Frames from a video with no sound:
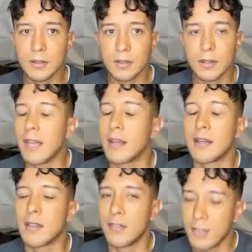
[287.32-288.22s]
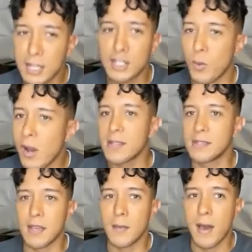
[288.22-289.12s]
like, think
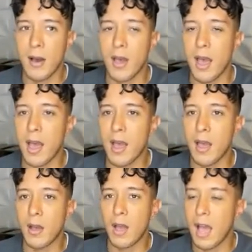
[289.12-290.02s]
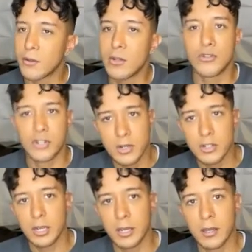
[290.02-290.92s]
twice about how you're
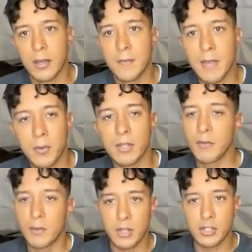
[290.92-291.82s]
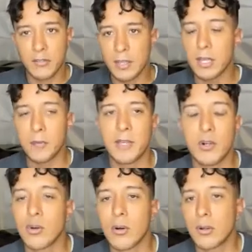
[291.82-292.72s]
judging people living with HIV. It could be
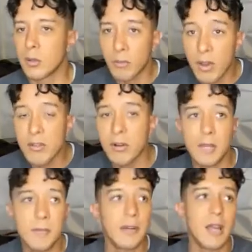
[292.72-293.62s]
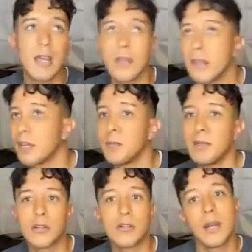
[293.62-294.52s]
your brother, it could be your aunt, it could be
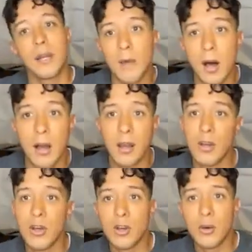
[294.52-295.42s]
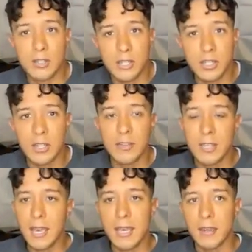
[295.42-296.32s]
your grandma who has HIV.
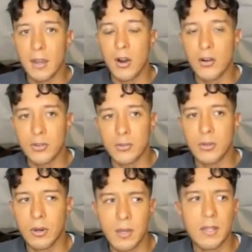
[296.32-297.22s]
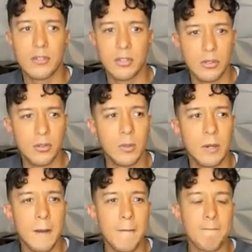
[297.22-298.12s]
And are you going to
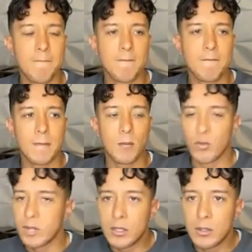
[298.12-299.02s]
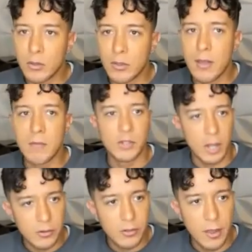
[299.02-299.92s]
ridicule them,
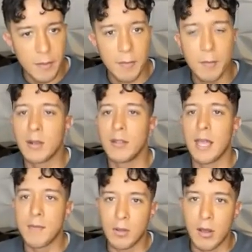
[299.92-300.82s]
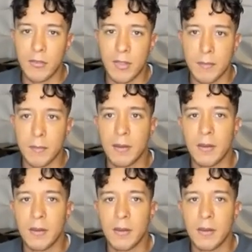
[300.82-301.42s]
judge them, put a label on them